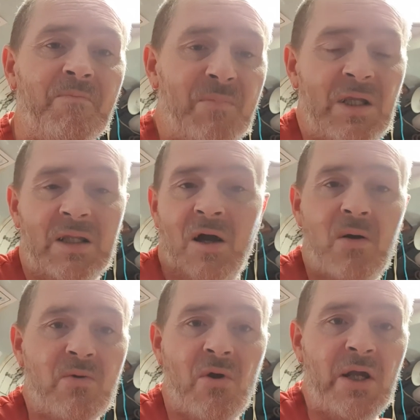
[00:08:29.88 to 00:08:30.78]
did the
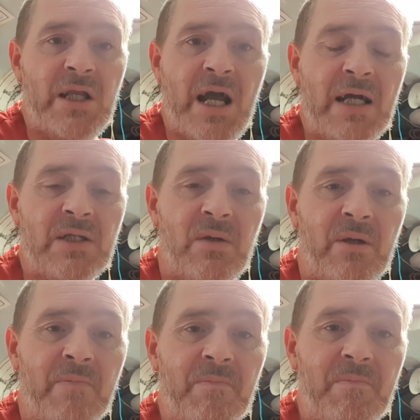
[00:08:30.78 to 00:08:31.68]
whole 9 yards on
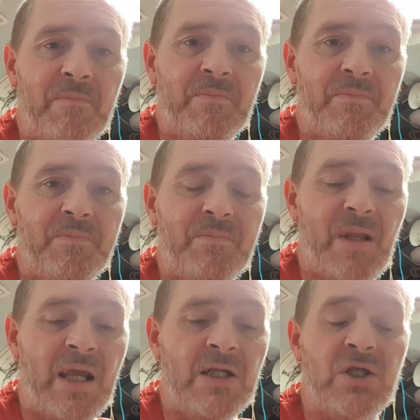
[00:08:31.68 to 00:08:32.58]
him
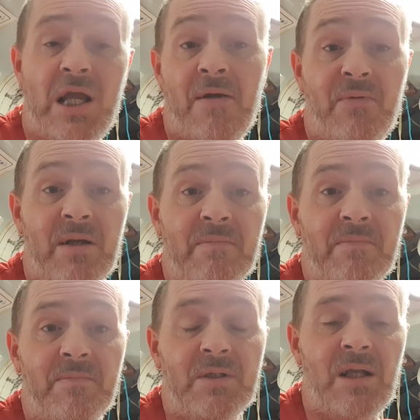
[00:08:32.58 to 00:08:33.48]
and shafted him.
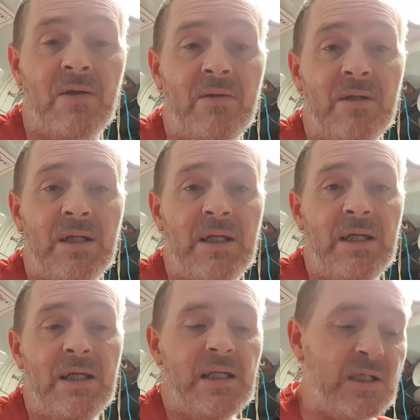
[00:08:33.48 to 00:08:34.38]
So
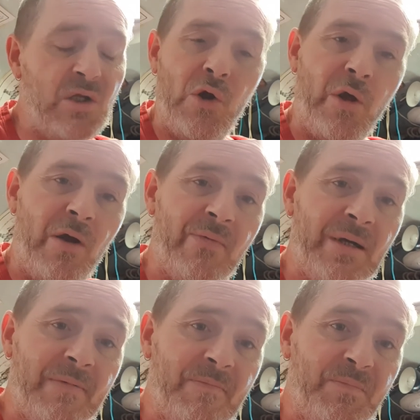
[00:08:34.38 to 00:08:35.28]
it's not
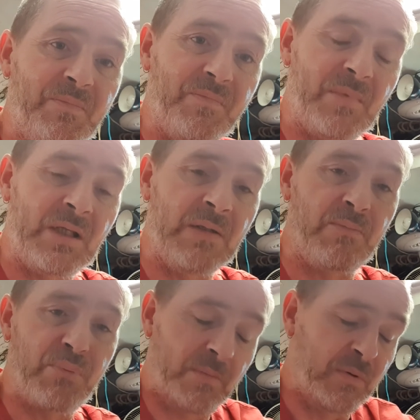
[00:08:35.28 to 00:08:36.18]
over. There's
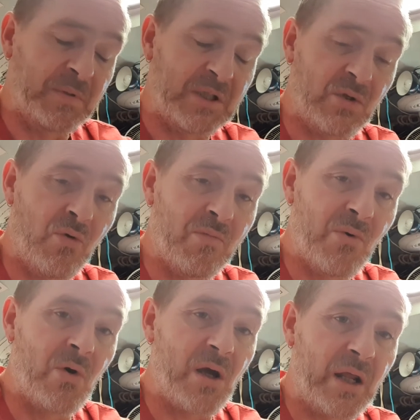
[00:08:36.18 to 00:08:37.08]
probably still
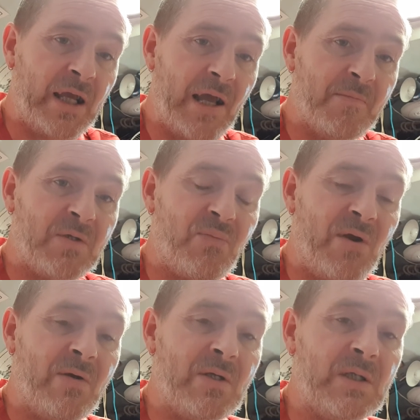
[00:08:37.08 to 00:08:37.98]
more going to come as
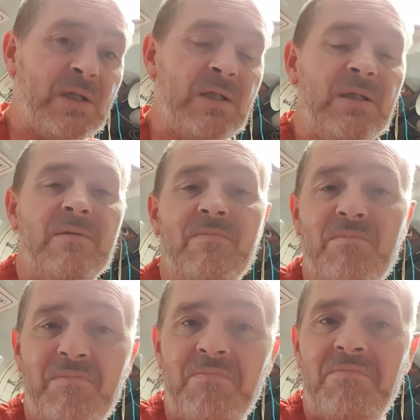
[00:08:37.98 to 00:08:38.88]
far as,
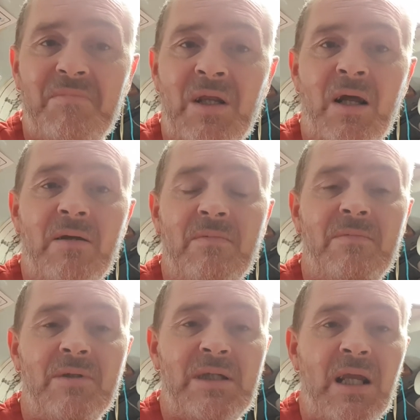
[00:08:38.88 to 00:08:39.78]
you know,
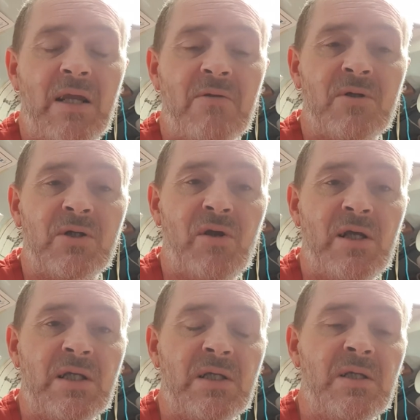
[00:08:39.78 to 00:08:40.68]
seeking
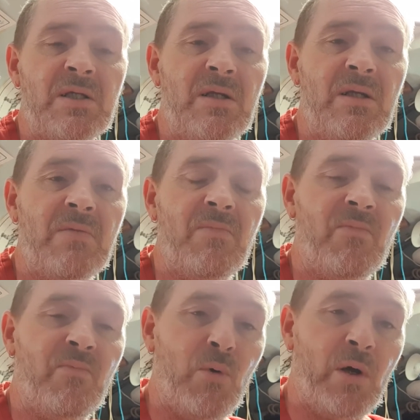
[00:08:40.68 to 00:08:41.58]
redress is concerned,
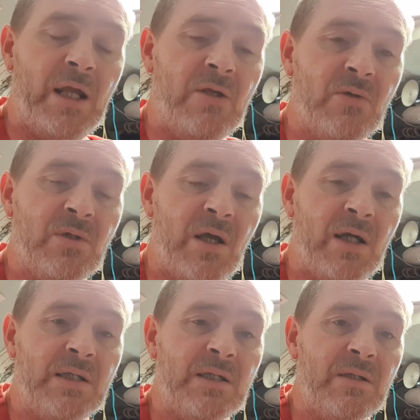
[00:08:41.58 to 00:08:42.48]
what Andrew's
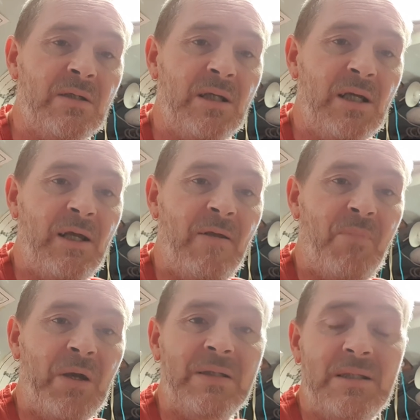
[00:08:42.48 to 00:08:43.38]
going to do.
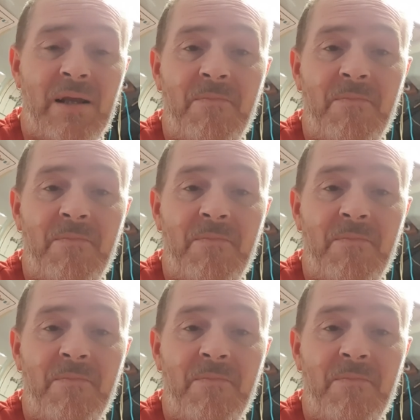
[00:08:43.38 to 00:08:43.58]
But